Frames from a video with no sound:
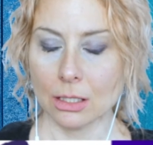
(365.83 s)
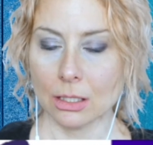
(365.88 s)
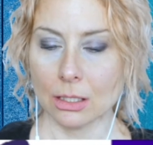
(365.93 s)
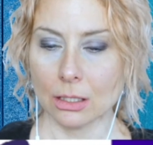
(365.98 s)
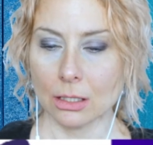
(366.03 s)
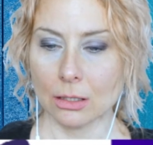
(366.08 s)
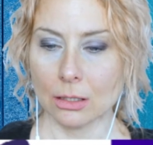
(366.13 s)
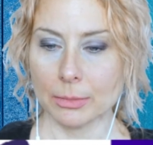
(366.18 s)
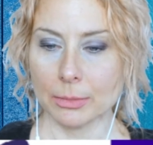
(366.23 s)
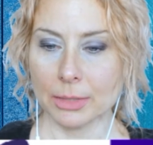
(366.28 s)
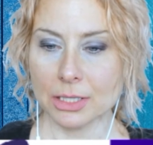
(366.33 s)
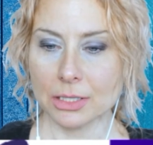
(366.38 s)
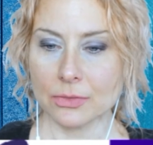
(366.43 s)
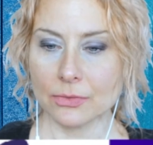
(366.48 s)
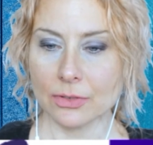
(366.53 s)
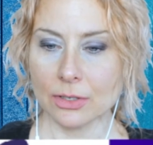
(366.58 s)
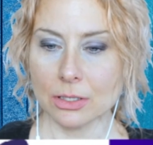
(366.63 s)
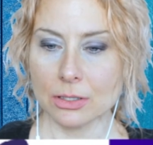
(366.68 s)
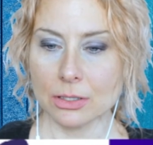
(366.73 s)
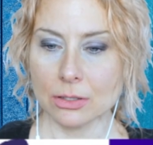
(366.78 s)
As
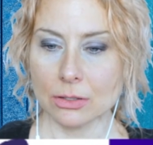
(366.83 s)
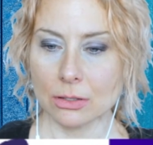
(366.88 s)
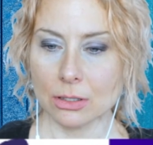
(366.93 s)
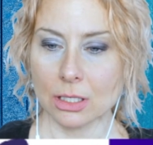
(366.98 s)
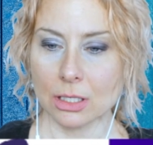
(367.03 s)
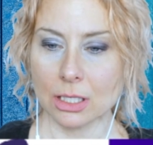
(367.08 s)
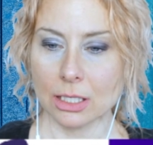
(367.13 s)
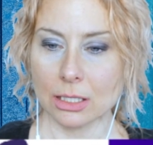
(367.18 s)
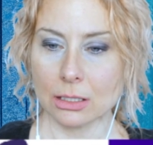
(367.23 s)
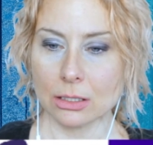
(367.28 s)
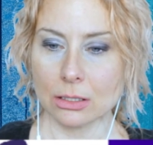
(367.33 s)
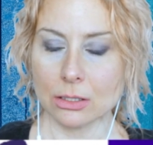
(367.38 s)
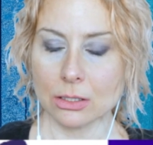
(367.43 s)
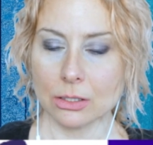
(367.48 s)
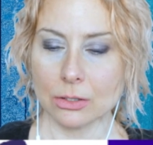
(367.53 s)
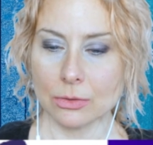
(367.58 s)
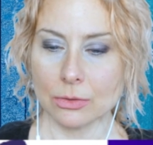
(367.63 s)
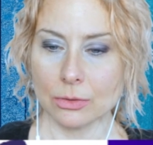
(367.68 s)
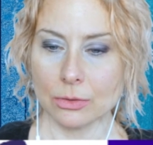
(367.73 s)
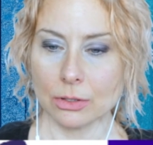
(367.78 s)
far as her getting
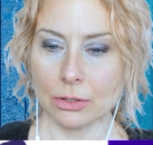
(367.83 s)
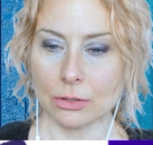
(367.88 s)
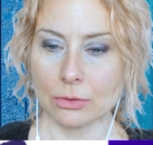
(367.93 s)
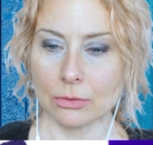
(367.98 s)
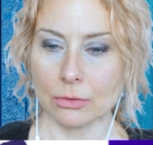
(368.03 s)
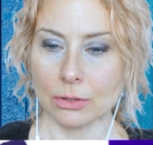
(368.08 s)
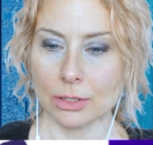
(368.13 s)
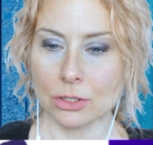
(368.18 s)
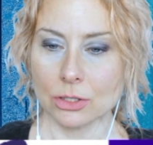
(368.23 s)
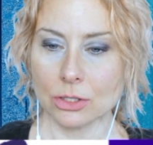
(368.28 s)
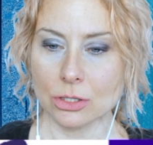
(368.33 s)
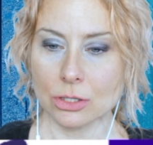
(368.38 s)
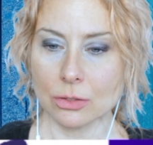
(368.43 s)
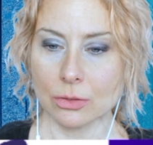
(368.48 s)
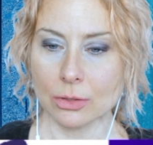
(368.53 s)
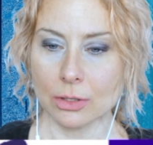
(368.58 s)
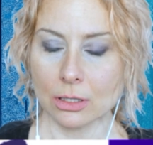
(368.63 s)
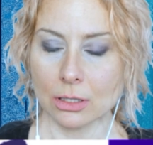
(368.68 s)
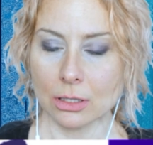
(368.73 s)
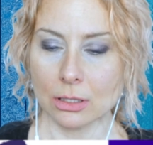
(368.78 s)
to you, like
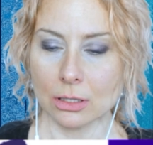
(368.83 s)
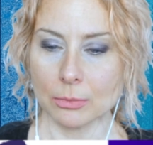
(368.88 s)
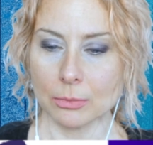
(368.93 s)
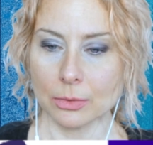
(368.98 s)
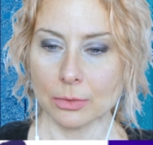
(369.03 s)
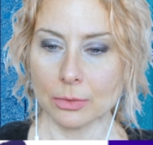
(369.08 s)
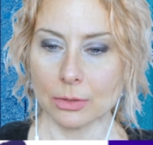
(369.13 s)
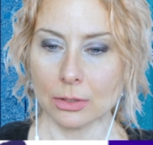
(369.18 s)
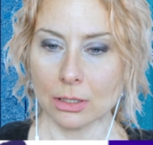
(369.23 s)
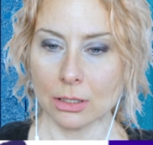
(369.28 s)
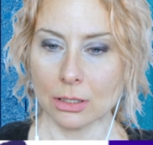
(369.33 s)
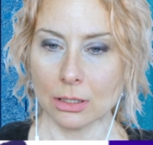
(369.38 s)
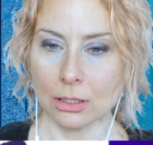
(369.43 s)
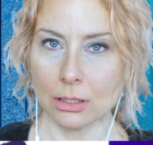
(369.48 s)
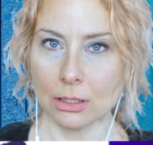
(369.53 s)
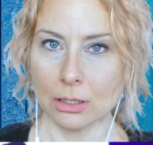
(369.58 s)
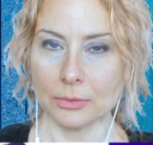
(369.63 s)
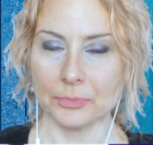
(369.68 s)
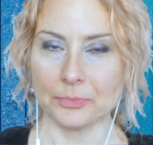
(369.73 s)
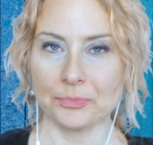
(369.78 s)
showing up,
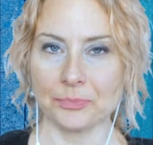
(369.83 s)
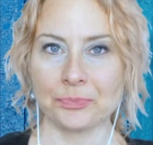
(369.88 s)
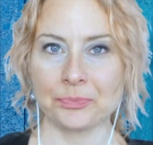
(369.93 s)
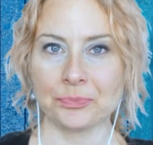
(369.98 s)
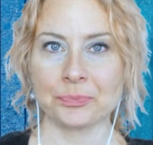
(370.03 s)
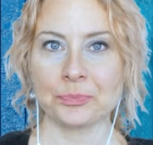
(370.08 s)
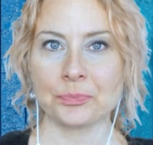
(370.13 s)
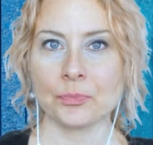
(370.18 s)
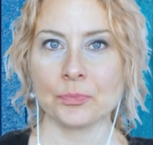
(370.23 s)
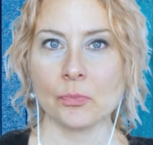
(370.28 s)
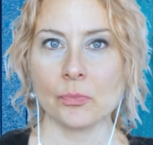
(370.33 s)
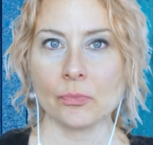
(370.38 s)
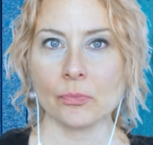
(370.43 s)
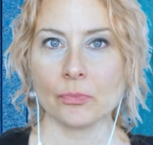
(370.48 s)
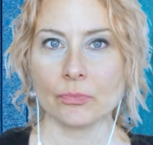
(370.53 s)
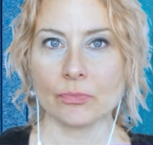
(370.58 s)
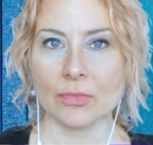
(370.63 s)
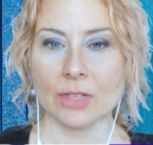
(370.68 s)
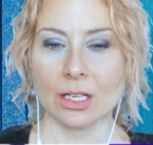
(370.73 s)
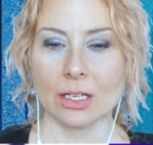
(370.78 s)
and
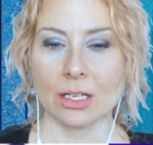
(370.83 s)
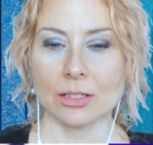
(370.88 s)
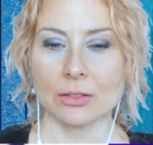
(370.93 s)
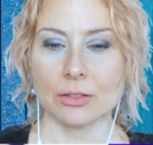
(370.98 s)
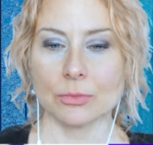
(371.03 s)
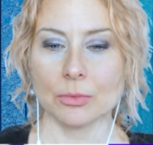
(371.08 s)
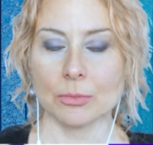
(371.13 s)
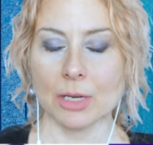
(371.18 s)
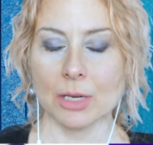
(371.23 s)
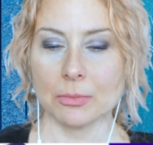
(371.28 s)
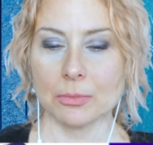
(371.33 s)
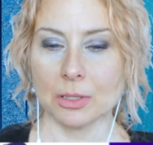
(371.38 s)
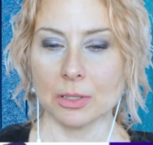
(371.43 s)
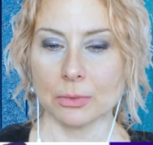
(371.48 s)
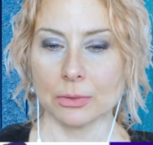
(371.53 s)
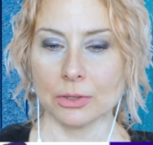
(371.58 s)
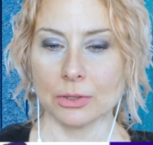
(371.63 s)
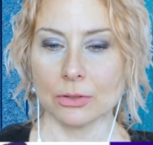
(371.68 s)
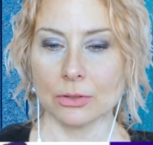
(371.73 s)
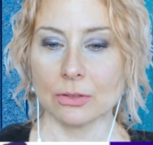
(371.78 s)
I remind
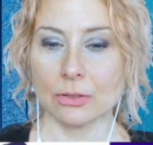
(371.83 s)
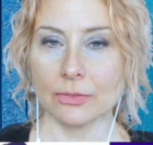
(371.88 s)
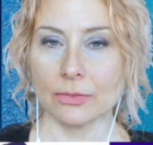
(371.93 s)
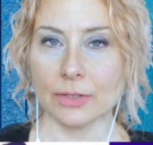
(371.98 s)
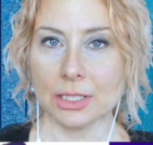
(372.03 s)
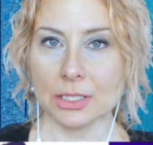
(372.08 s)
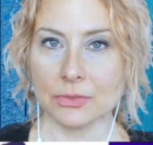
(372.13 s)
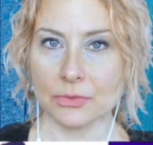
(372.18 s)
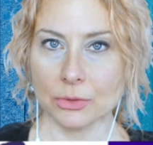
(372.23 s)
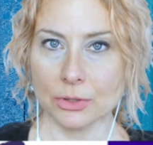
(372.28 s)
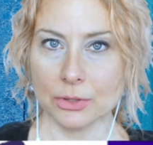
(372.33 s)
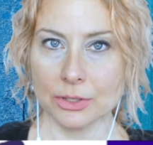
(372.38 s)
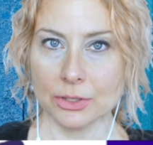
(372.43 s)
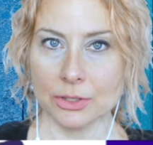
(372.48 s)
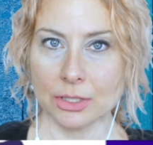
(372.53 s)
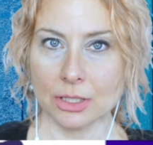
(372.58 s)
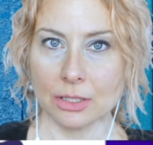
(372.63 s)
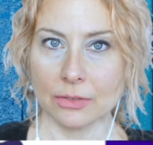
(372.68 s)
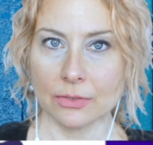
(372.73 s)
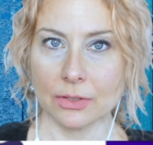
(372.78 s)
people you can fast
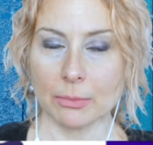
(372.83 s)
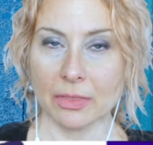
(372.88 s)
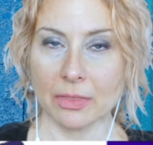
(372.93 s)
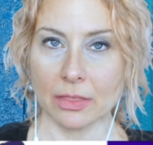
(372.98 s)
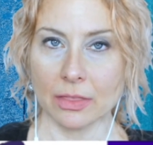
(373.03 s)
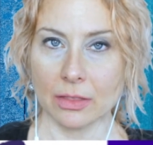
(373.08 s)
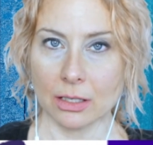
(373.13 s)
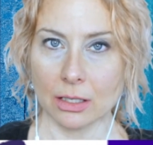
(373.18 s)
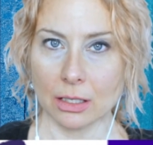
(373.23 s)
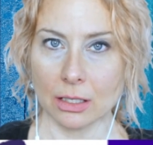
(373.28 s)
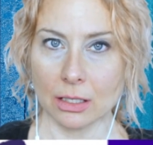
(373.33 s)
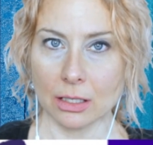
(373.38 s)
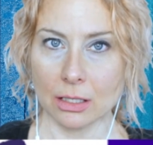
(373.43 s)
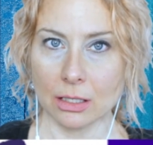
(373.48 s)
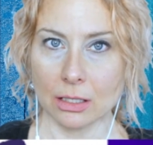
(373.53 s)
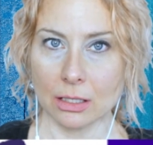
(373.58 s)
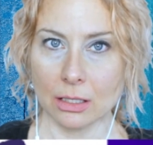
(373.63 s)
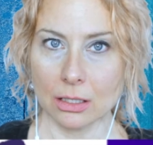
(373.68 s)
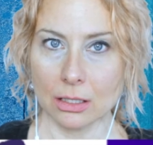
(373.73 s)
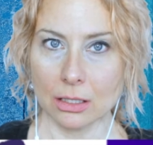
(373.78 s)
forward if I'm
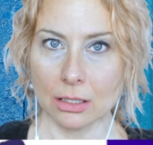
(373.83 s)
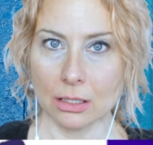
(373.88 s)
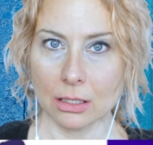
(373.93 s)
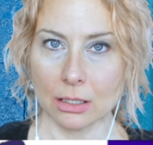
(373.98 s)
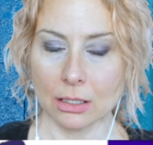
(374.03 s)
thinking.